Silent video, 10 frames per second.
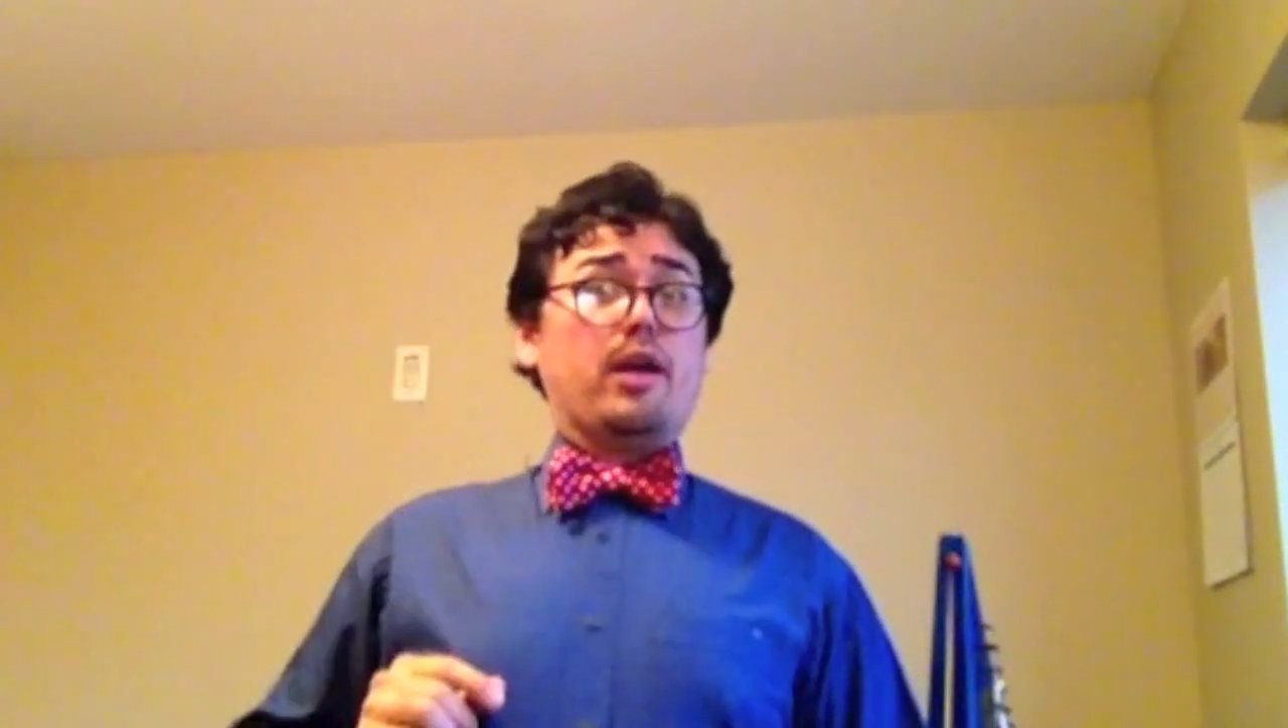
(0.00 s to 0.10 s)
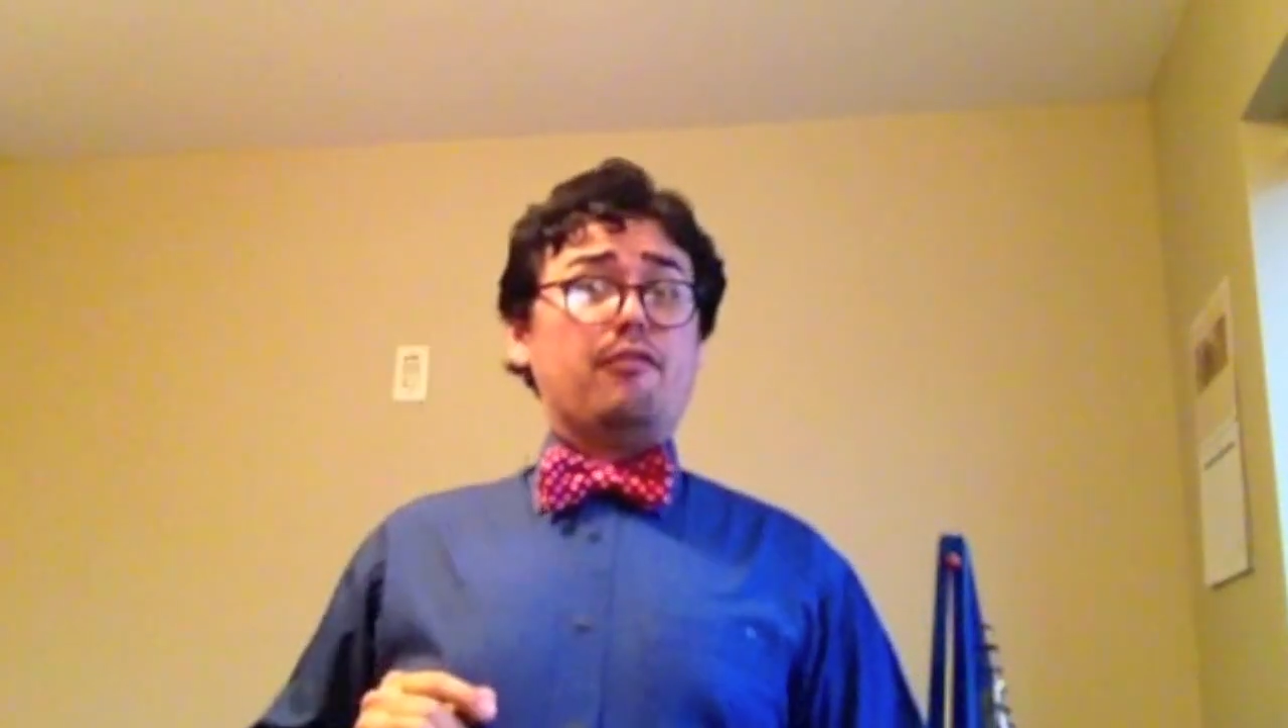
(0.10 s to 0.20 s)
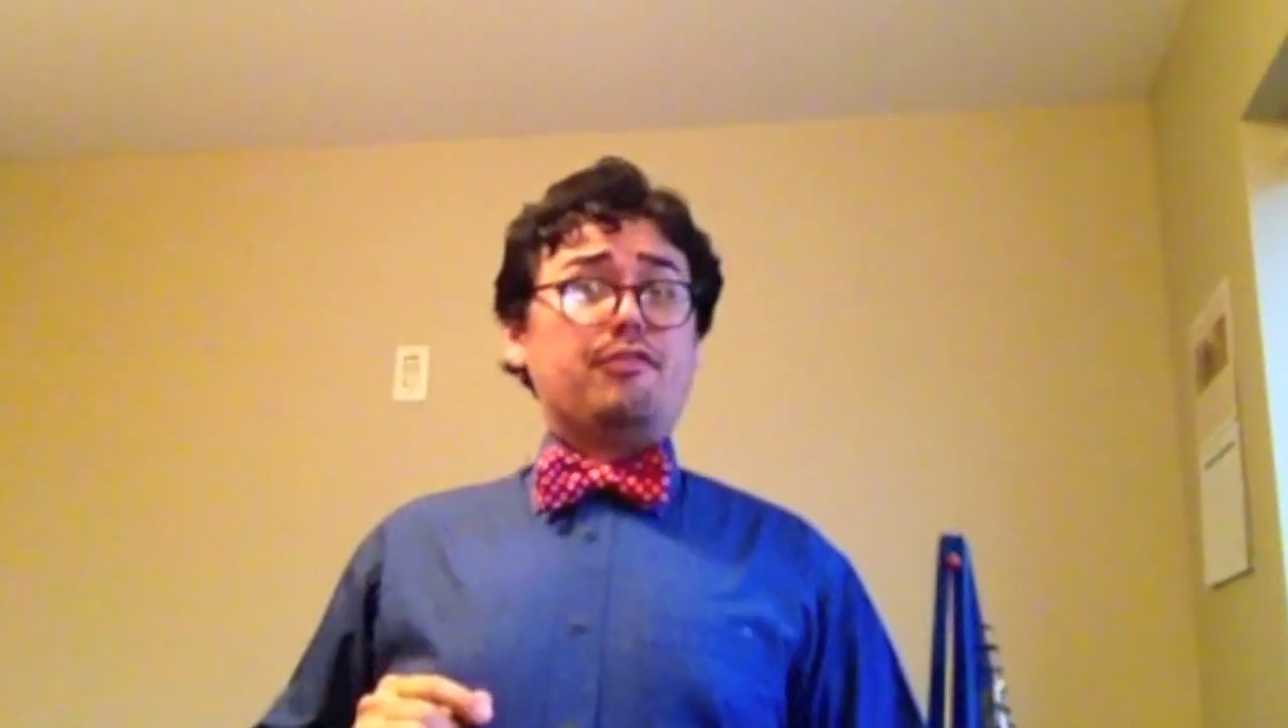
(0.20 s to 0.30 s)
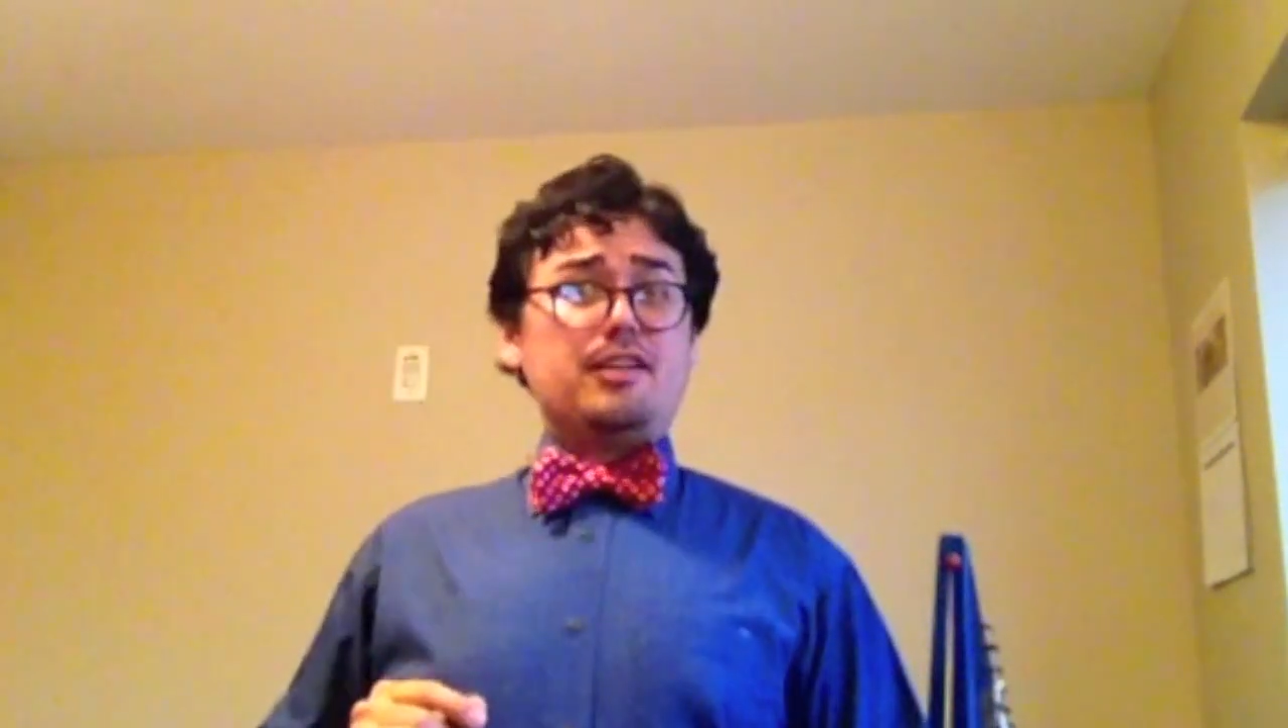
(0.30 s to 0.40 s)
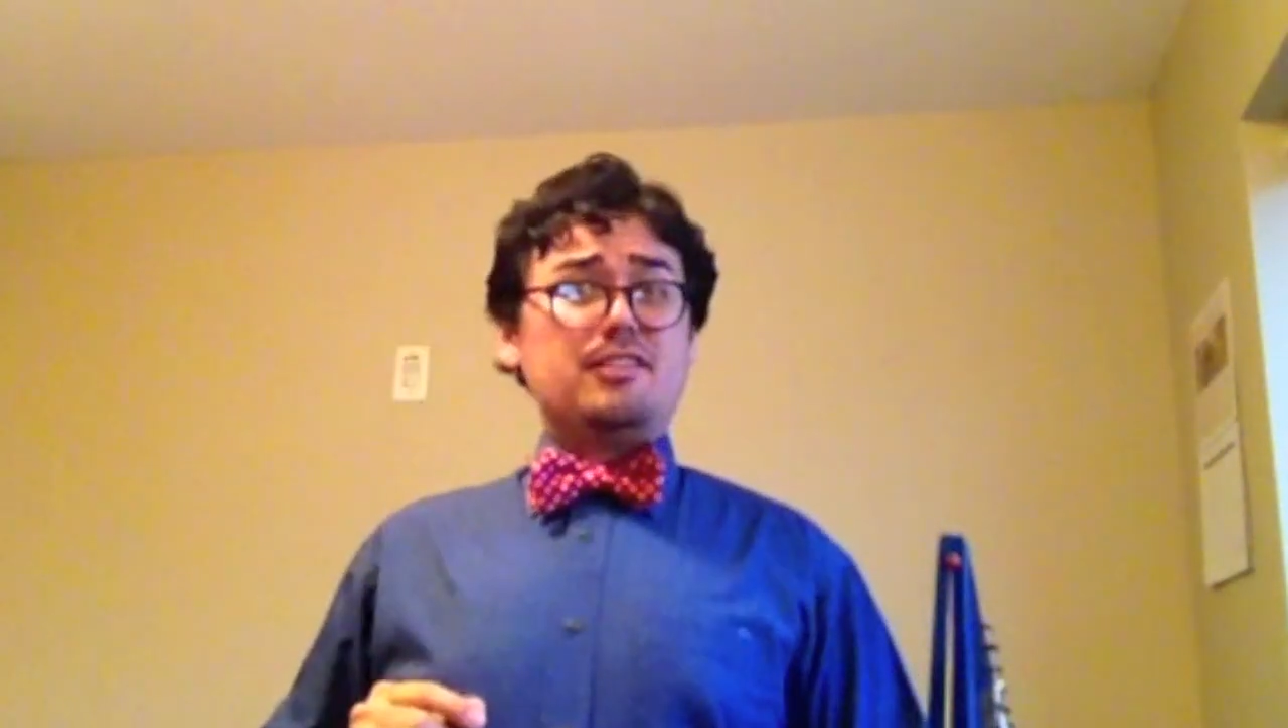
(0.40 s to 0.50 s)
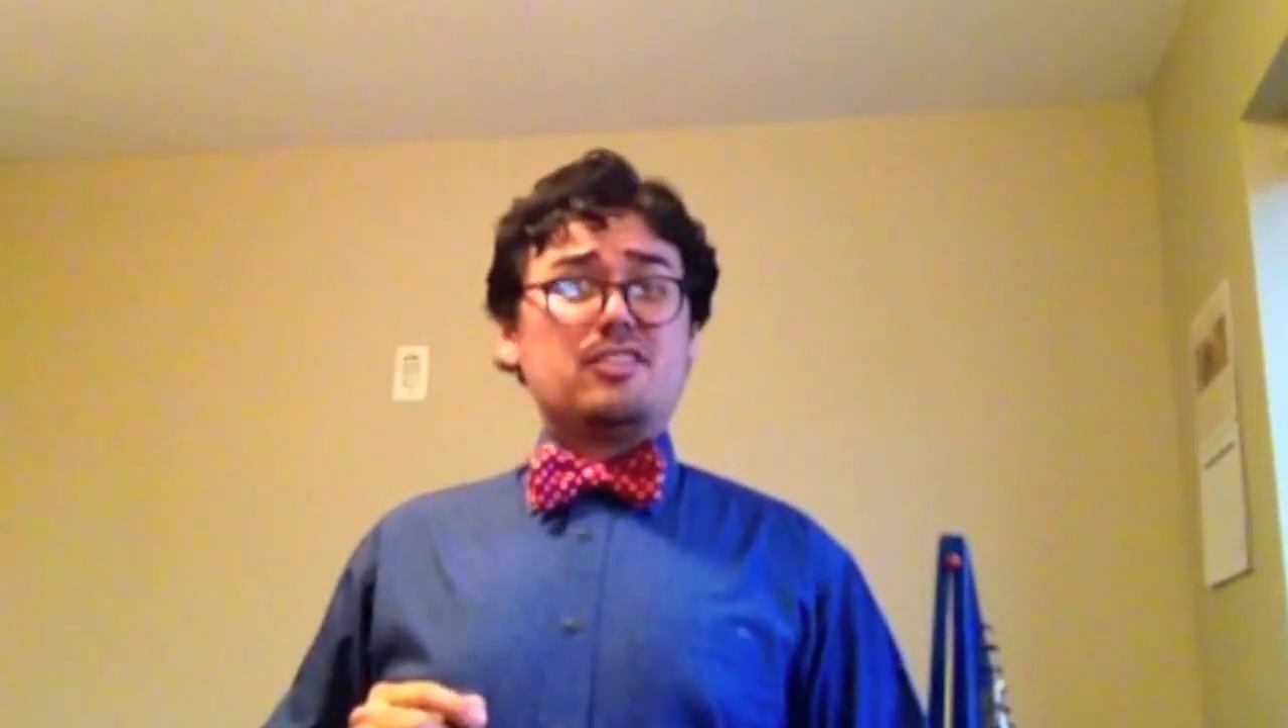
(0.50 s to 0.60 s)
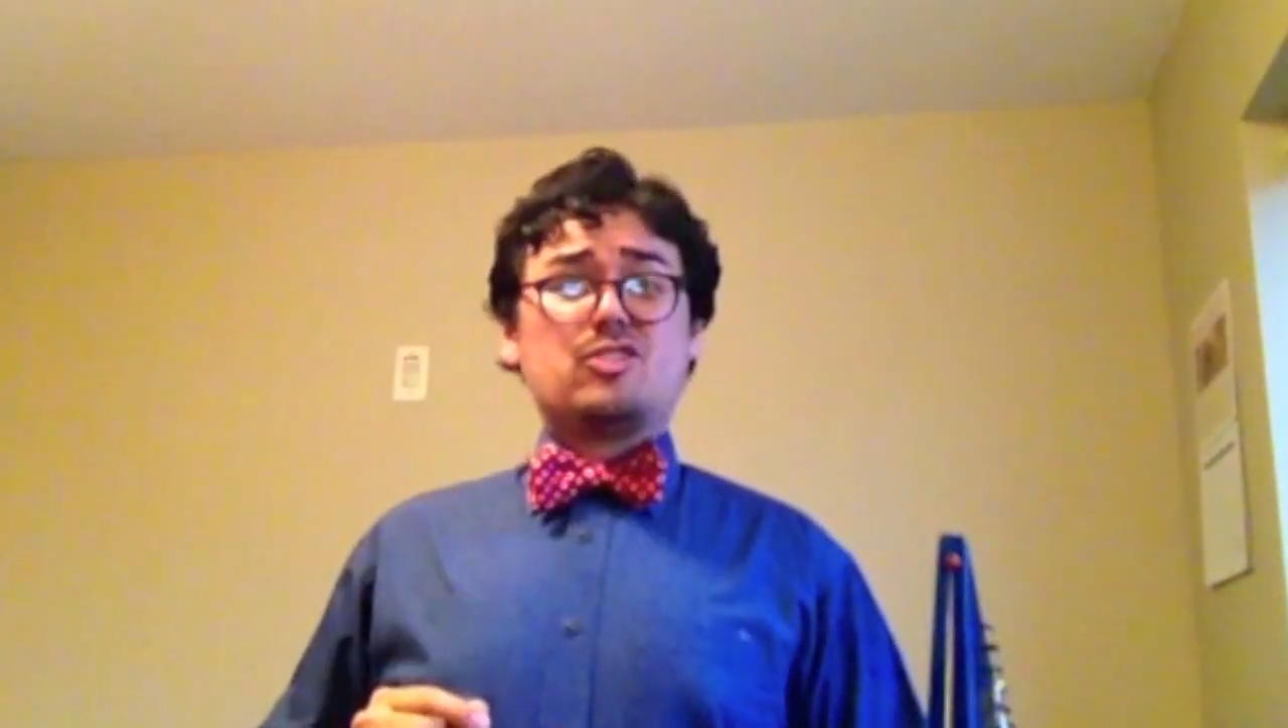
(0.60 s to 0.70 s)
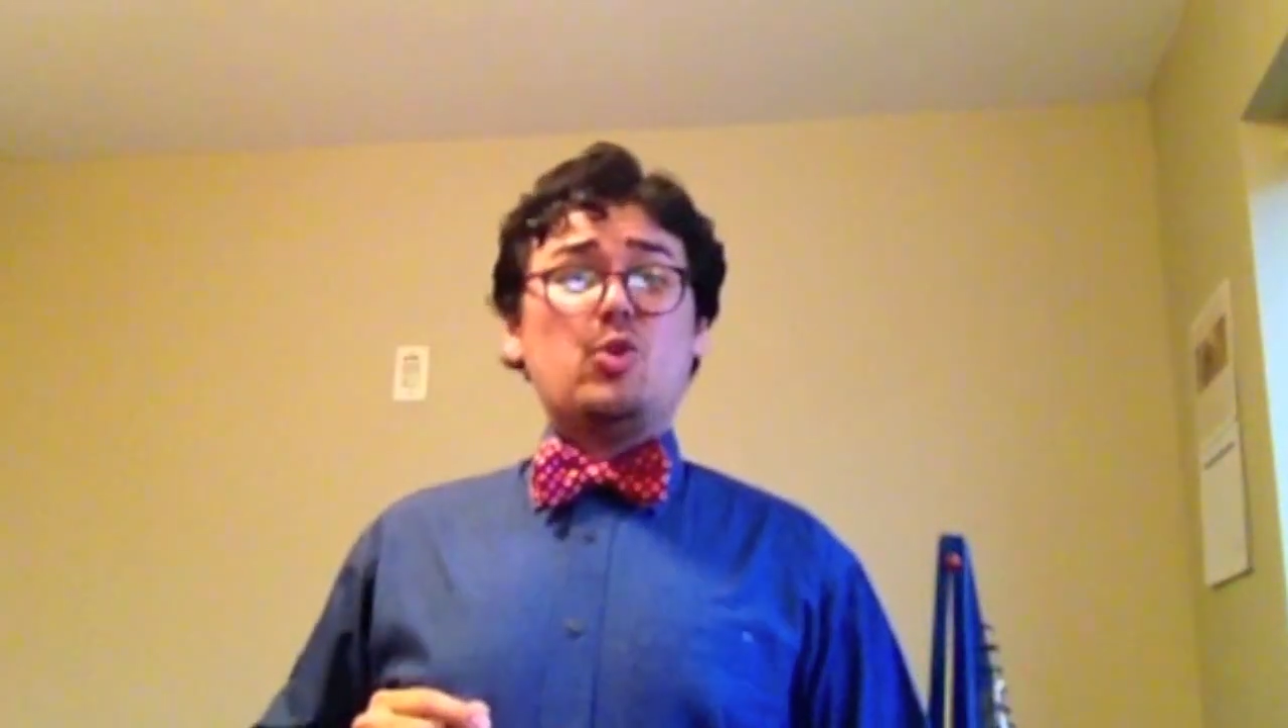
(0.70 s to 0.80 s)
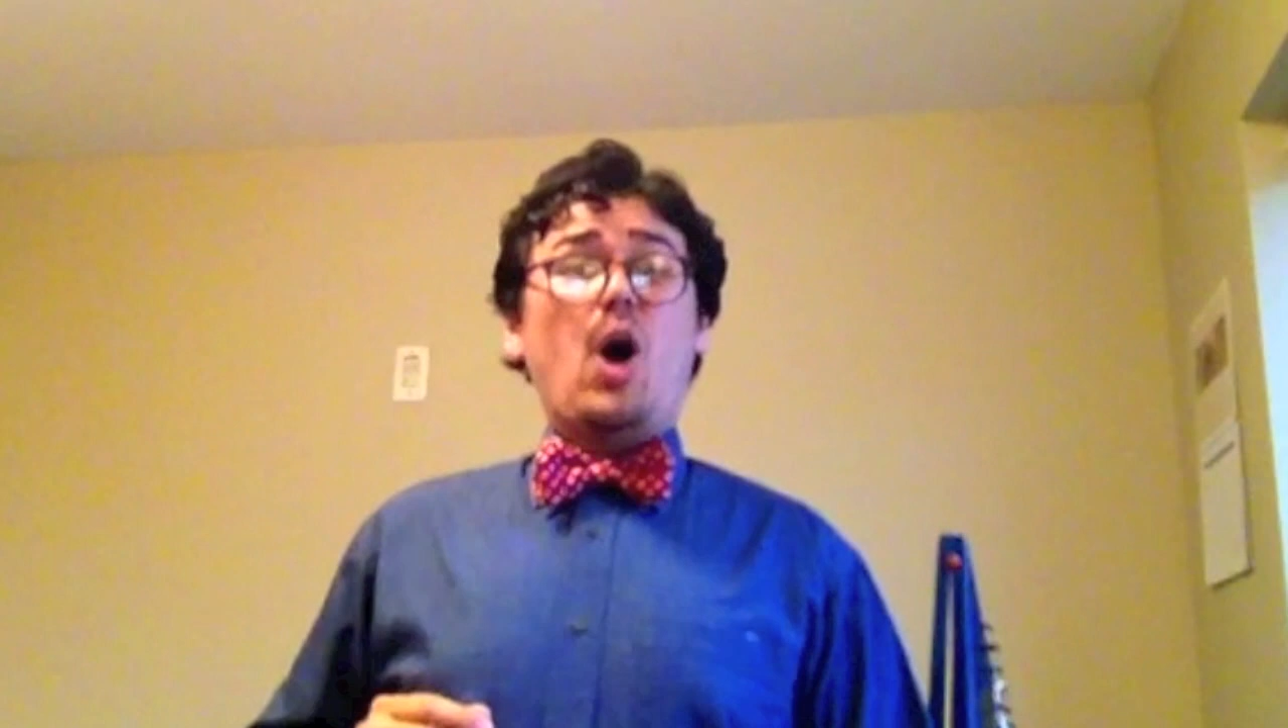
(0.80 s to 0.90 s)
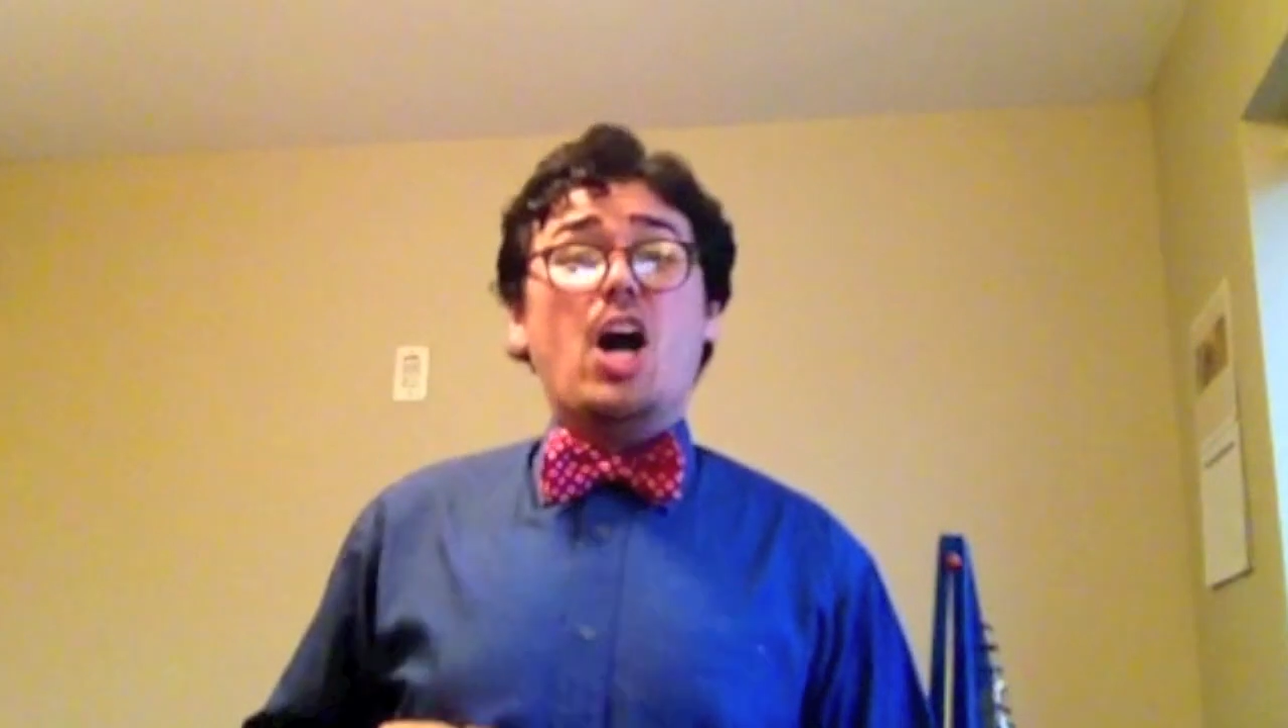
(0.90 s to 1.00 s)
one of these
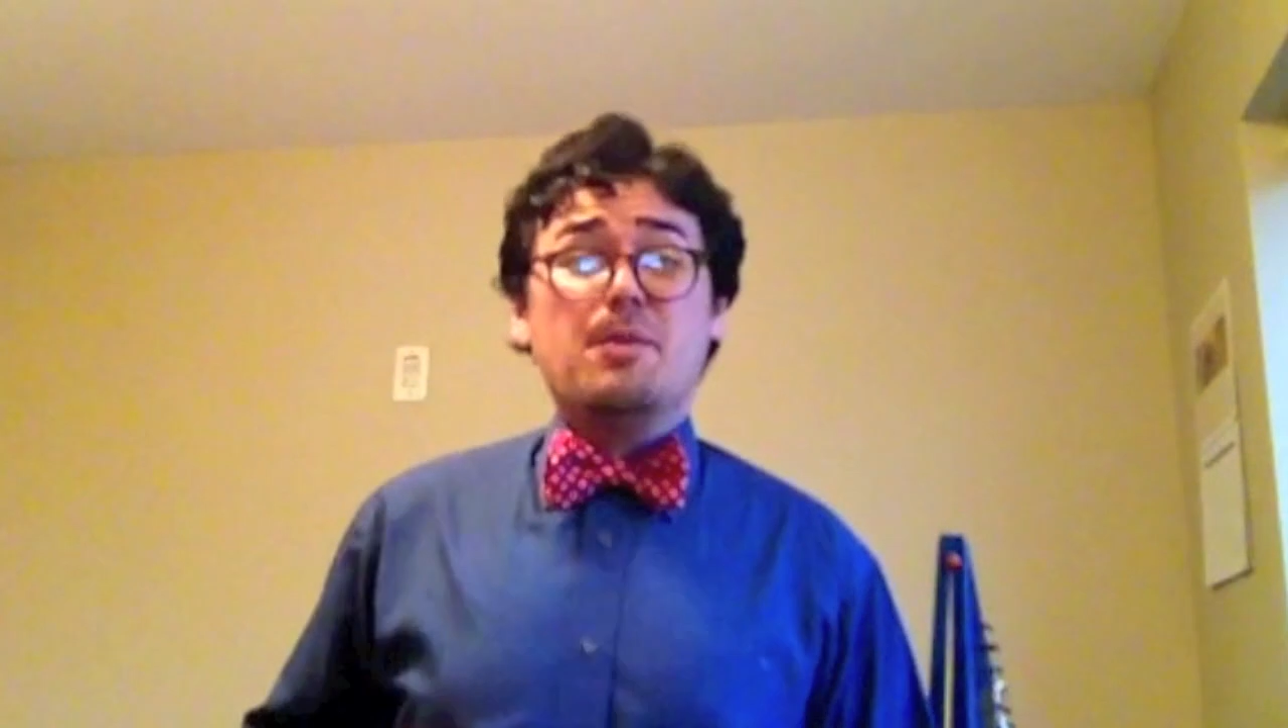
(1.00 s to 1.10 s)
is too